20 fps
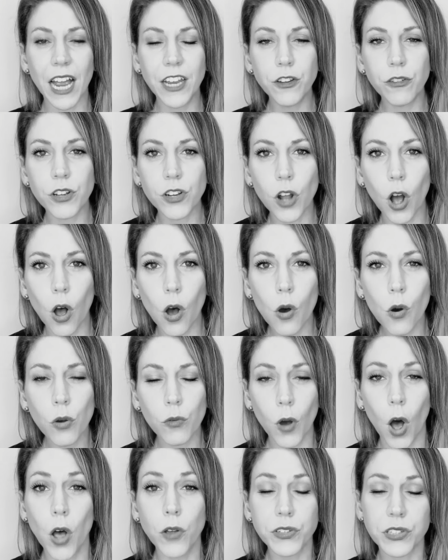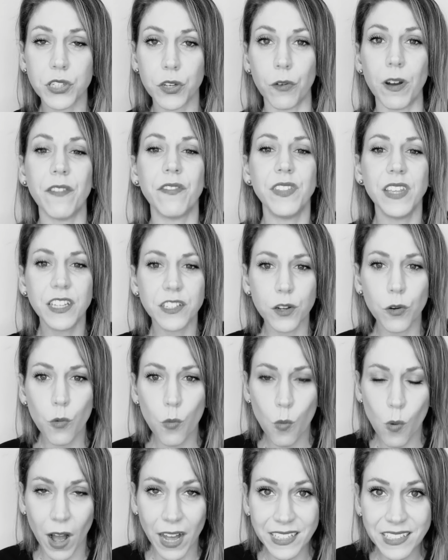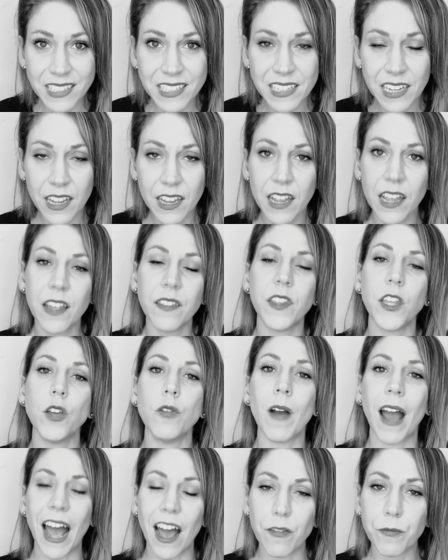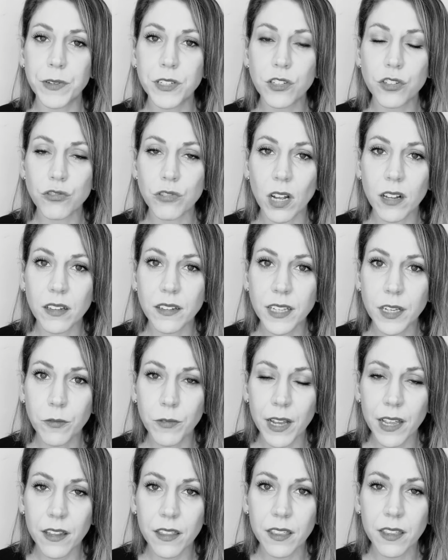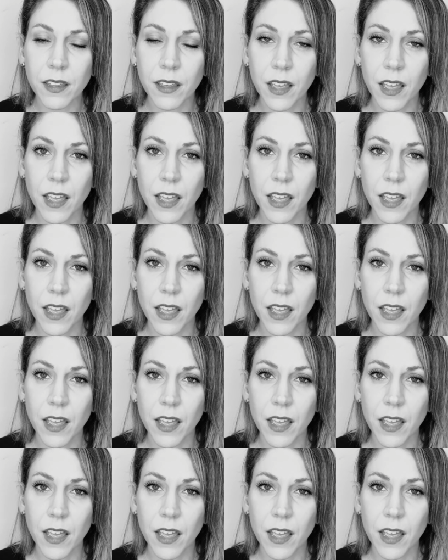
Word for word: And you can all also, if these are ones that you have been struggling with,